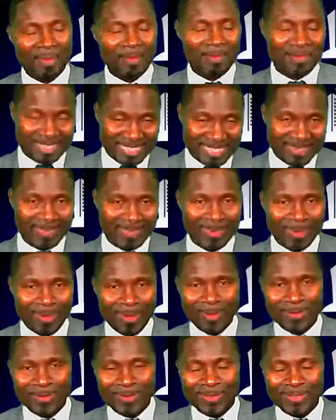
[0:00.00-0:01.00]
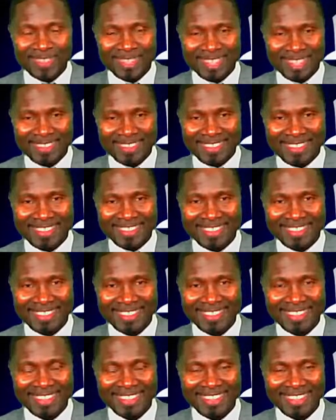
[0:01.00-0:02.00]
we deal with all those cases.
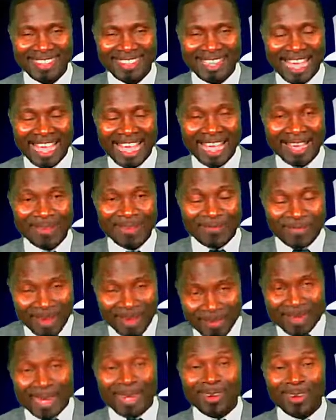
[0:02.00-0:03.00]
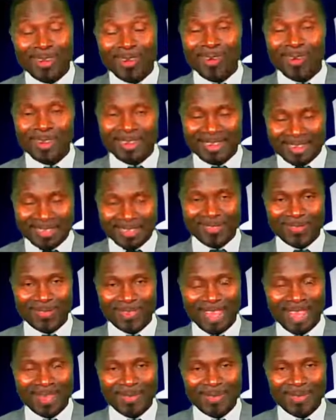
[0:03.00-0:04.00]
Family law, this is
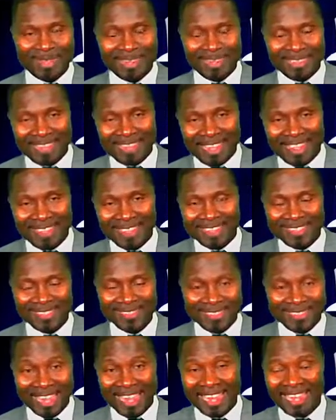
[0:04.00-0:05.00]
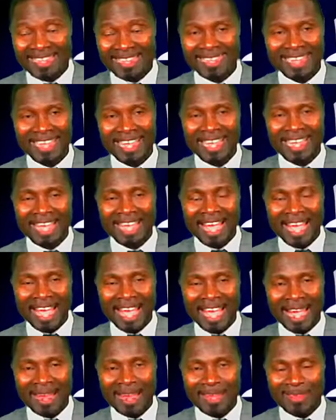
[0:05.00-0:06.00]
what I've been discussing tonight.
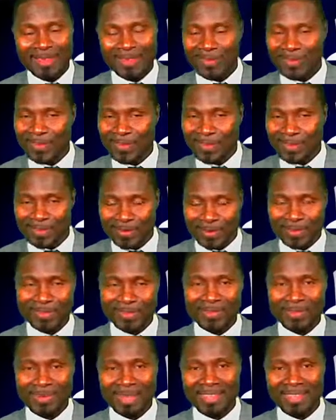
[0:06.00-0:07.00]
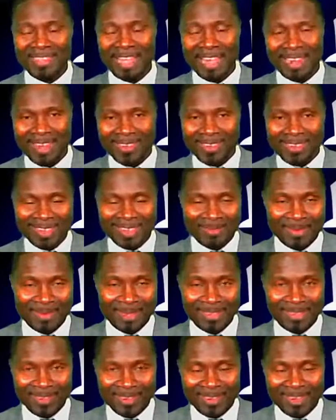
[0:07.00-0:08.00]
If you want to make child
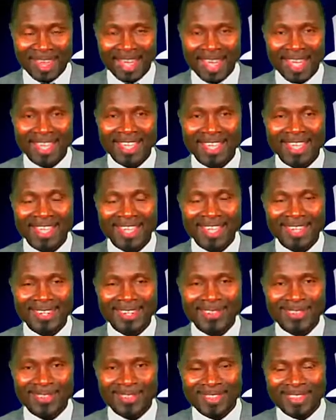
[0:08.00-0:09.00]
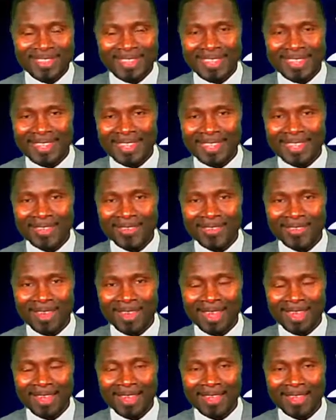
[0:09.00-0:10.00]
arrangement order to see
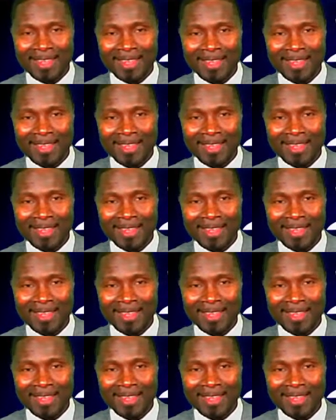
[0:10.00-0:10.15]
your